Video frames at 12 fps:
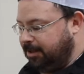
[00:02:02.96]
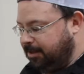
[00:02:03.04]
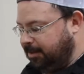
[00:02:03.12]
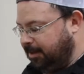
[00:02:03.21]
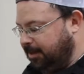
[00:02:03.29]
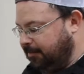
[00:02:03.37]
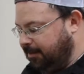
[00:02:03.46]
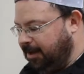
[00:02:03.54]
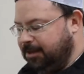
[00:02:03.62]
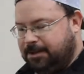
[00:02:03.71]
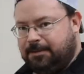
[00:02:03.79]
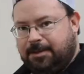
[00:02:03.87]
Now, I
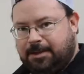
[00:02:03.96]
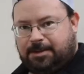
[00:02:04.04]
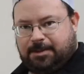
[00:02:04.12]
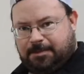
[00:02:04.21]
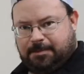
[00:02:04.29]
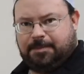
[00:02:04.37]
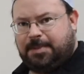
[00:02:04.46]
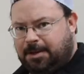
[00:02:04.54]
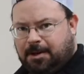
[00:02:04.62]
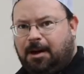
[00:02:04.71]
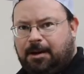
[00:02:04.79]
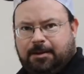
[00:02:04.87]
do this
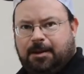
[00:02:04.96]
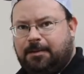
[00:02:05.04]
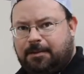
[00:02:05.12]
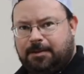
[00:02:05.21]
periodically through